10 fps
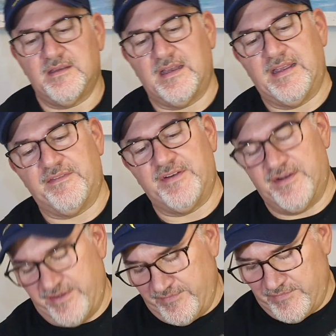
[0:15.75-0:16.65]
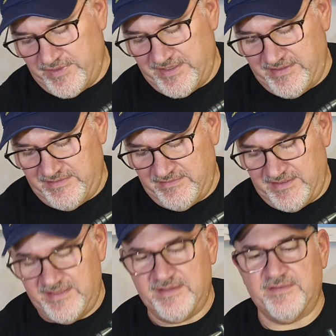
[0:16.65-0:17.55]
I have another one
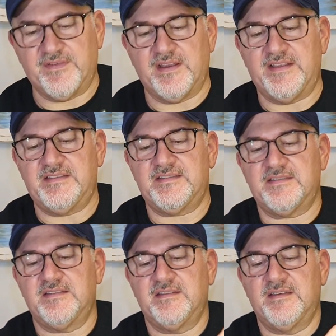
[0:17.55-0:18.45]
in the vise